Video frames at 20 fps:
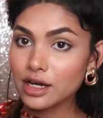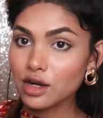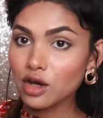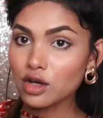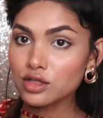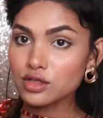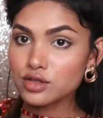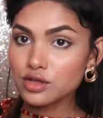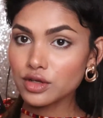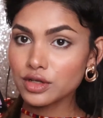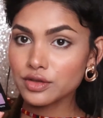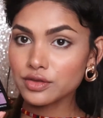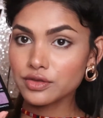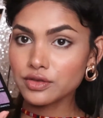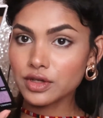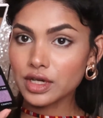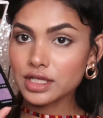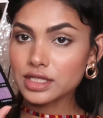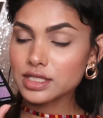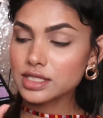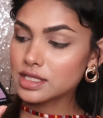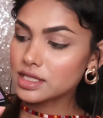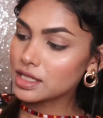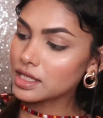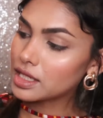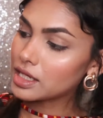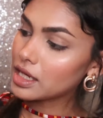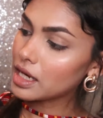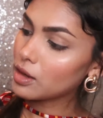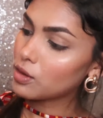and also if you can
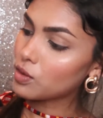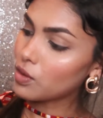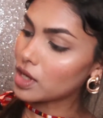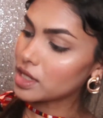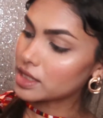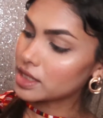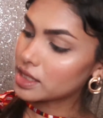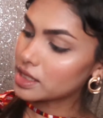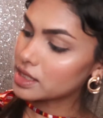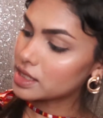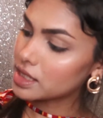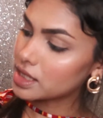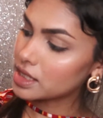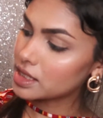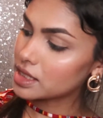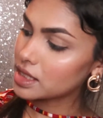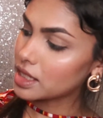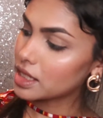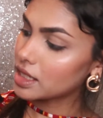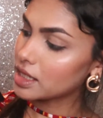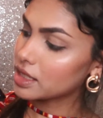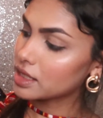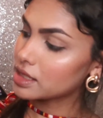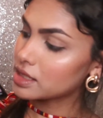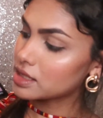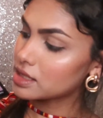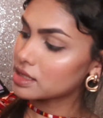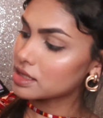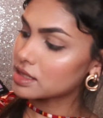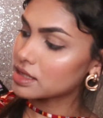see what they did
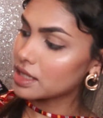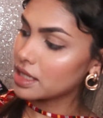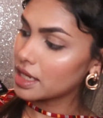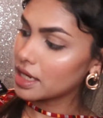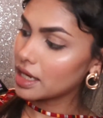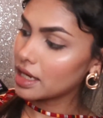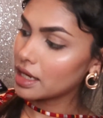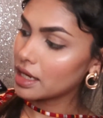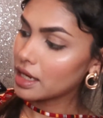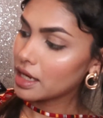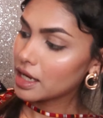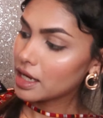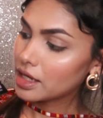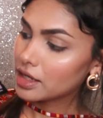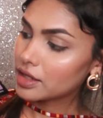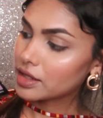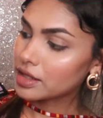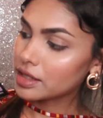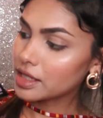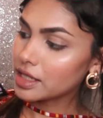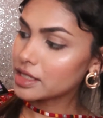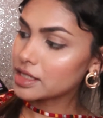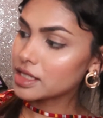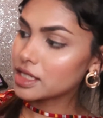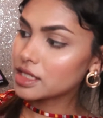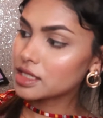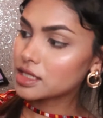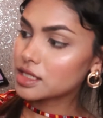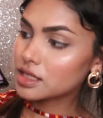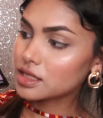is they
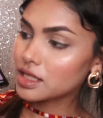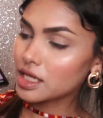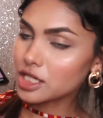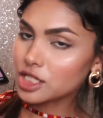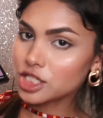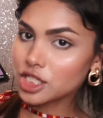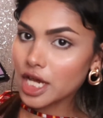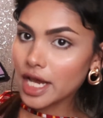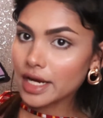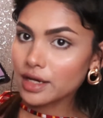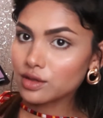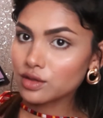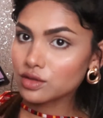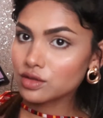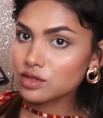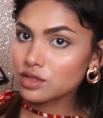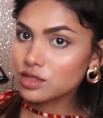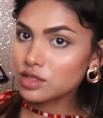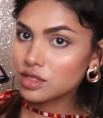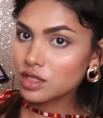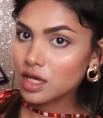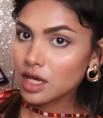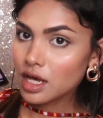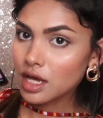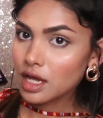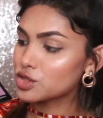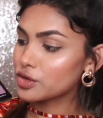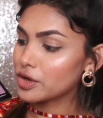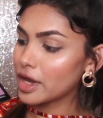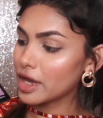created the shadows
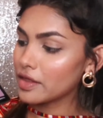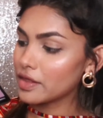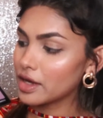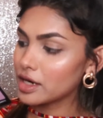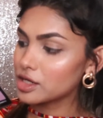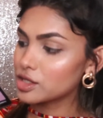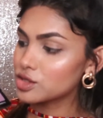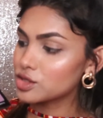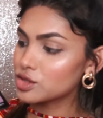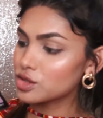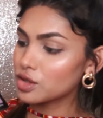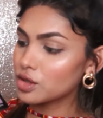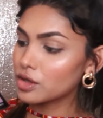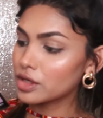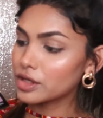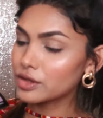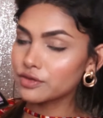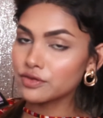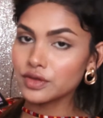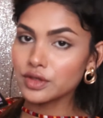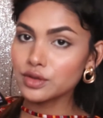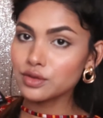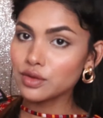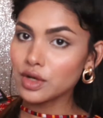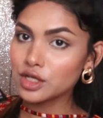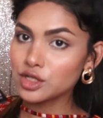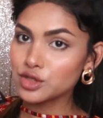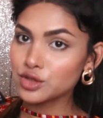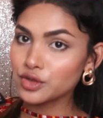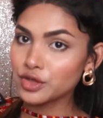together so if you
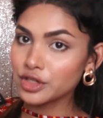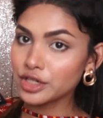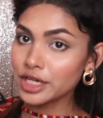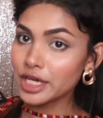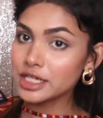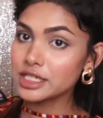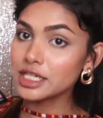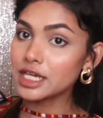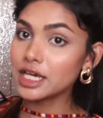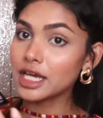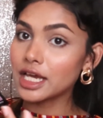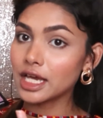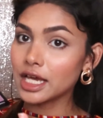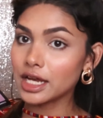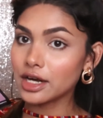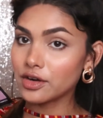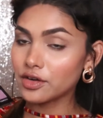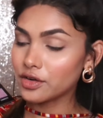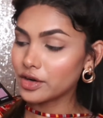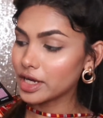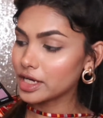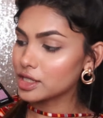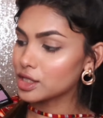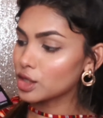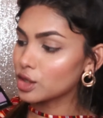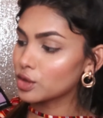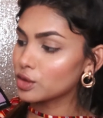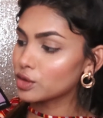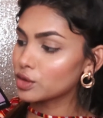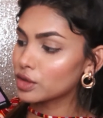want to create a red
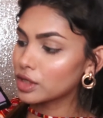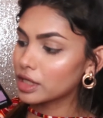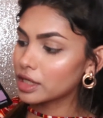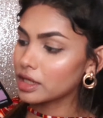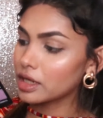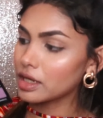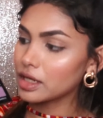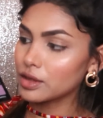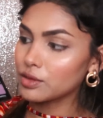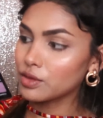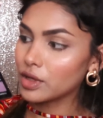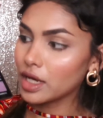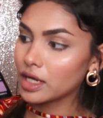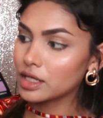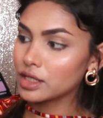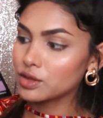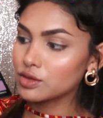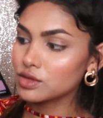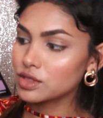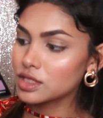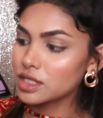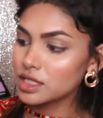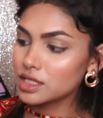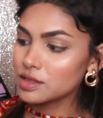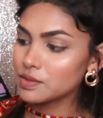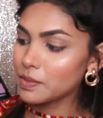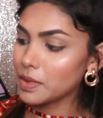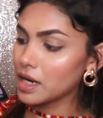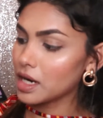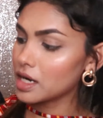look you can use
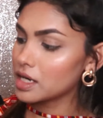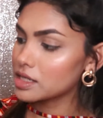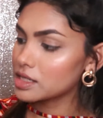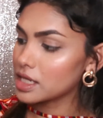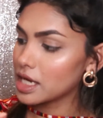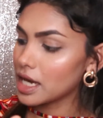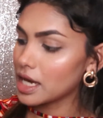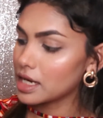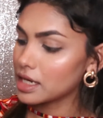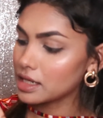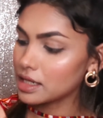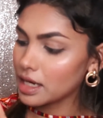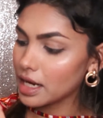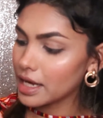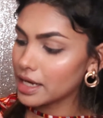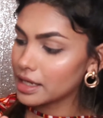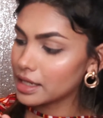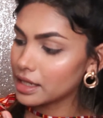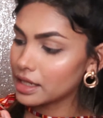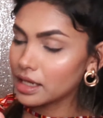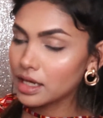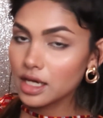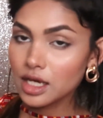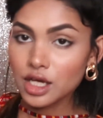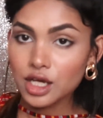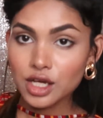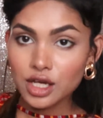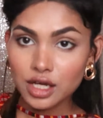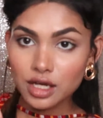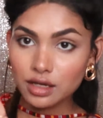this part and like
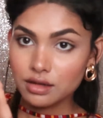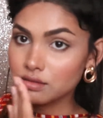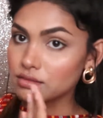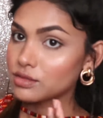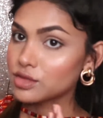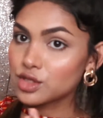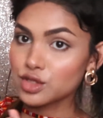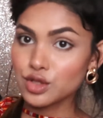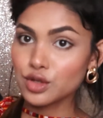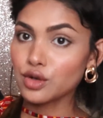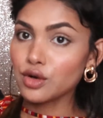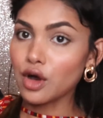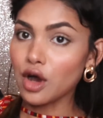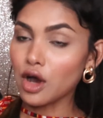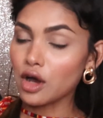so